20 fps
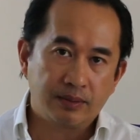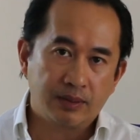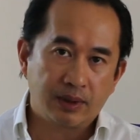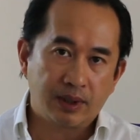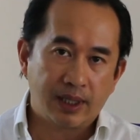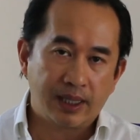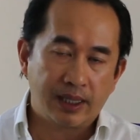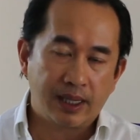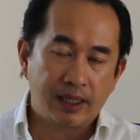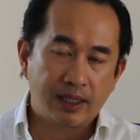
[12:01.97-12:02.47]

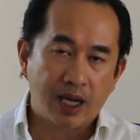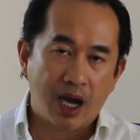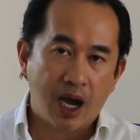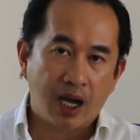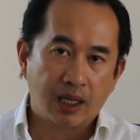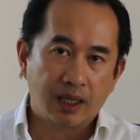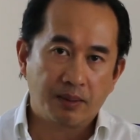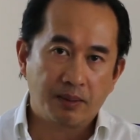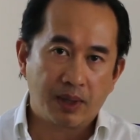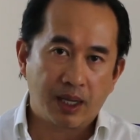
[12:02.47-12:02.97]

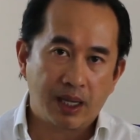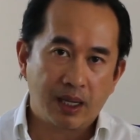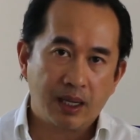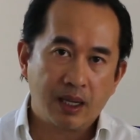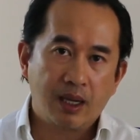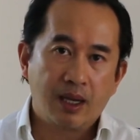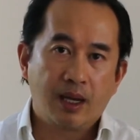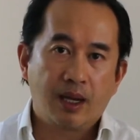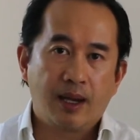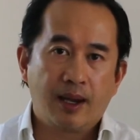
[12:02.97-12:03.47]
Economy,
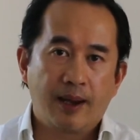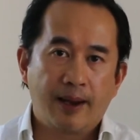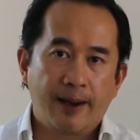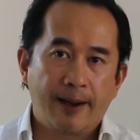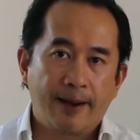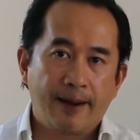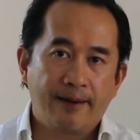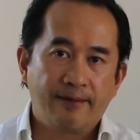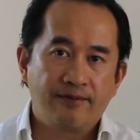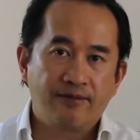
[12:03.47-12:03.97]

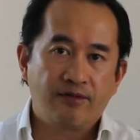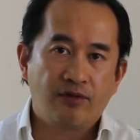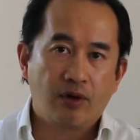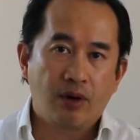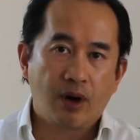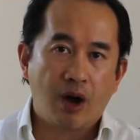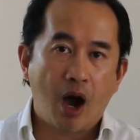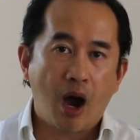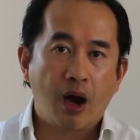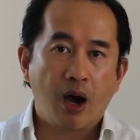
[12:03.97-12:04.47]

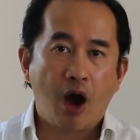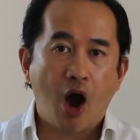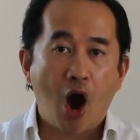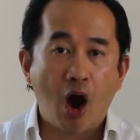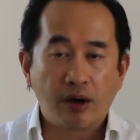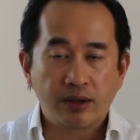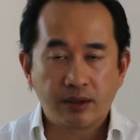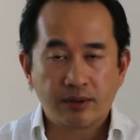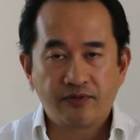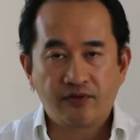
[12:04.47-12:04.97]
for
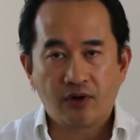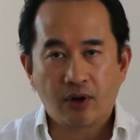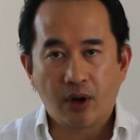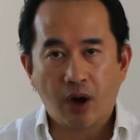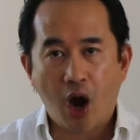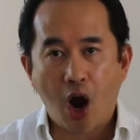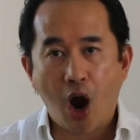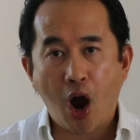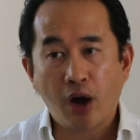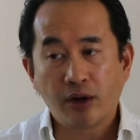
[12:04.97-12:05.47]

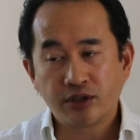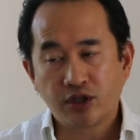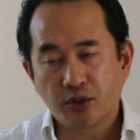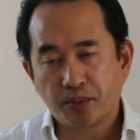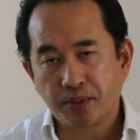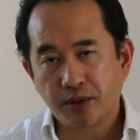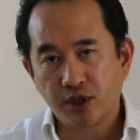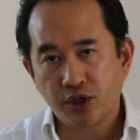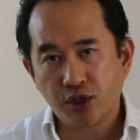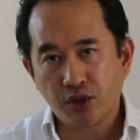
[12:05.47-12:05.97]

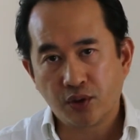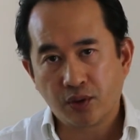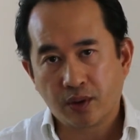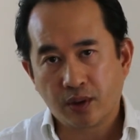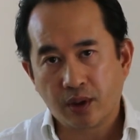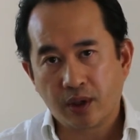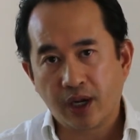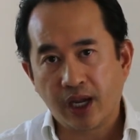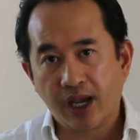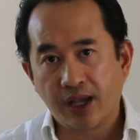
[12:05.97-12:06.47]

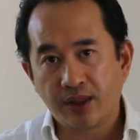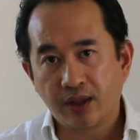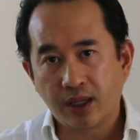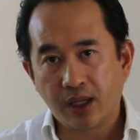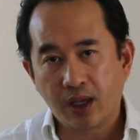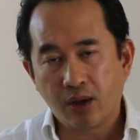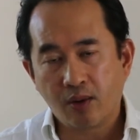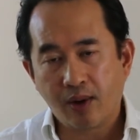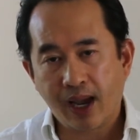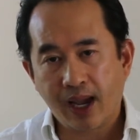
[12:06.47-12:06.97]
entrepreneur in the
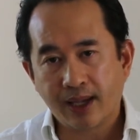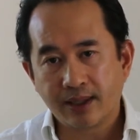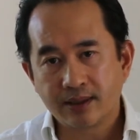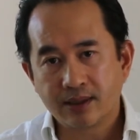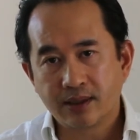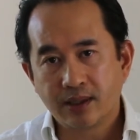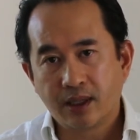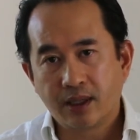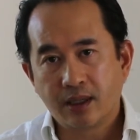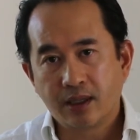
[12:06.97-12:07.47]

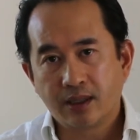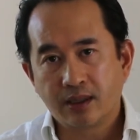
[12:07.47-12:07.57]
U.S.